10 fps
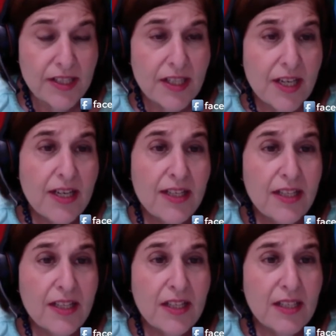Is
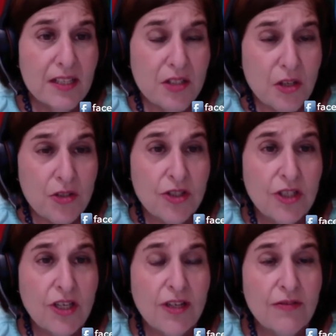that this
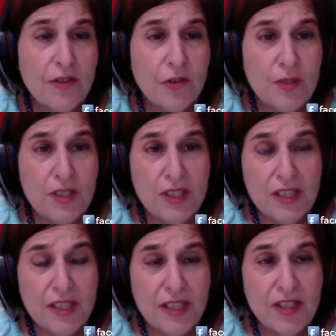notion of human
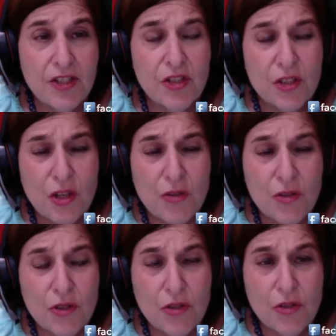dignity is so
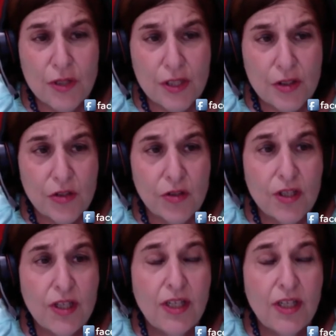so critical,